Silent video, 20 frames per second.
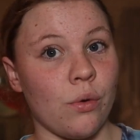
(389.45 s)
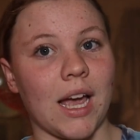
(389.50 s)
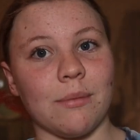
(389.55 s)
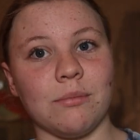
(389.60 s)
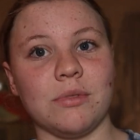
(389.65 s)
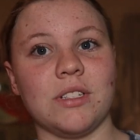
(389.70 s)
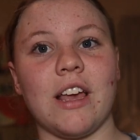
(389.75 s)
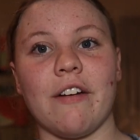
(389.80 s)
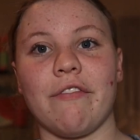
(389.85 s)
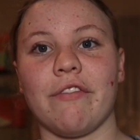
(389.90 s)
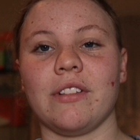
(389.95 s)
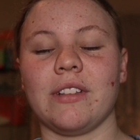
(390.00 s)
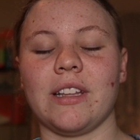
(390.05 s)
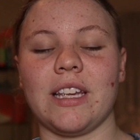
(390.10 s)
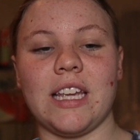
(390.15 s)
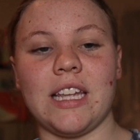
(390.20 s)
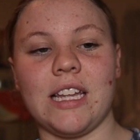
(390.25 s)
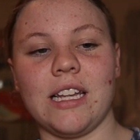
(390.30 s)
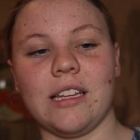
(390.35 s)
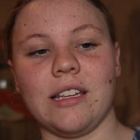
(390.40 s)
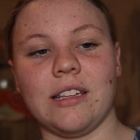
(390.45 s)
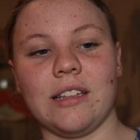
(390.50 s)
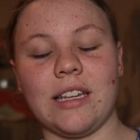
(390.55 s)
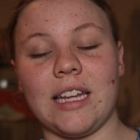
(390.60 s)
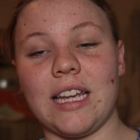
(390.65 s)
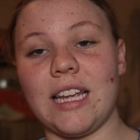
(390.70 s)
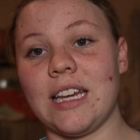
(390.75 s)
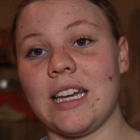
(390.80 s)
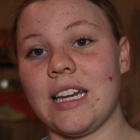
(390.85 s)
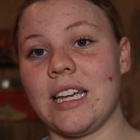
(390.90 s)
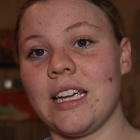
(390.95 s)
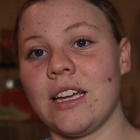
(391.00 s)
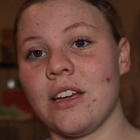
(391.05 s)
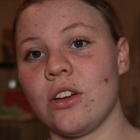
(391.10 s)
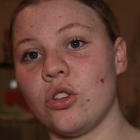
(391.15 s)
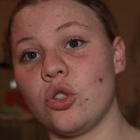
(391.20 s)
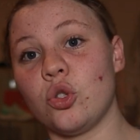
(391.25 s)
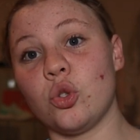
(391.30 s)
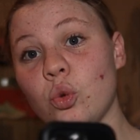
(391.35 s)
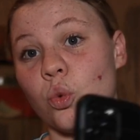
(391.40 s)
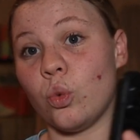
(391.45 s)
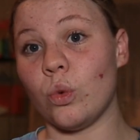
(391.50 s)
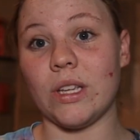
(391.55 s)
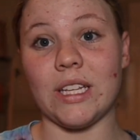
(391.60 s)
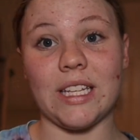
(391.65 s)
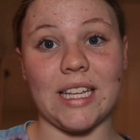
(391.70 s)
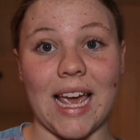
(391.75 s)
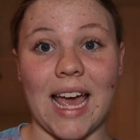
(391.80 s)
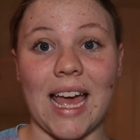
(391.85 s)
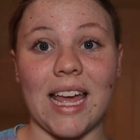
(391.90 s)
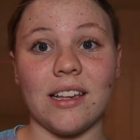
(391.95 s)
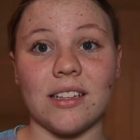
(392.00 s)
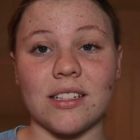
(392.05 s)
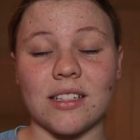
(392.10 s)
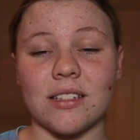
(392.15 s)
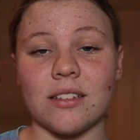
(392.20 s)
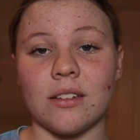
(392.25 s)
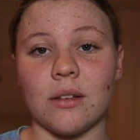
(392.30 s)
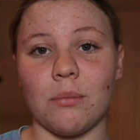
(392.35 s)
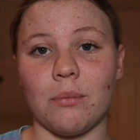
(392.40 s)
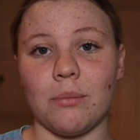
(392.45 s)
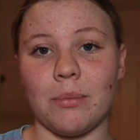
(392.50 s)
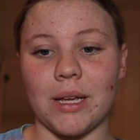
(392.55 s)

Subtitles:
I'm definitely leaning to yes,